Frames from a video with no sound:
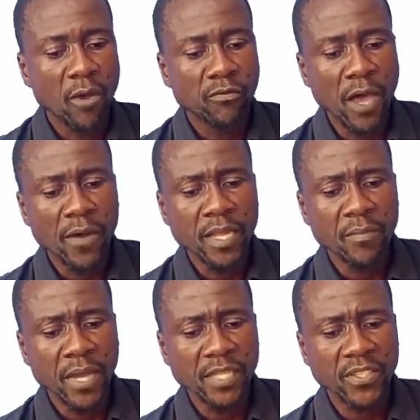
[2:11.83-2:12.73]
Flowering
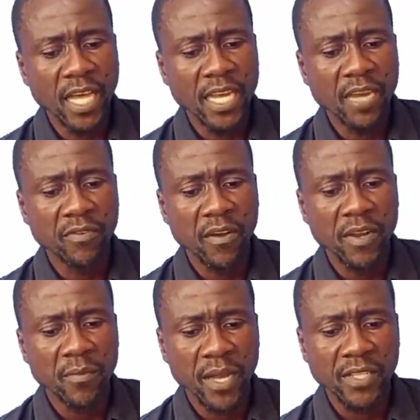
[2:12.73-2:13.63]
plants and
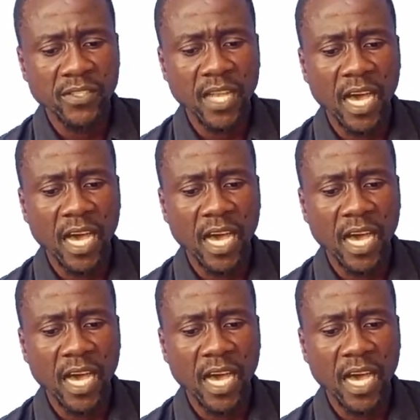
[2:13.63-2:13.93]
non-flowering plants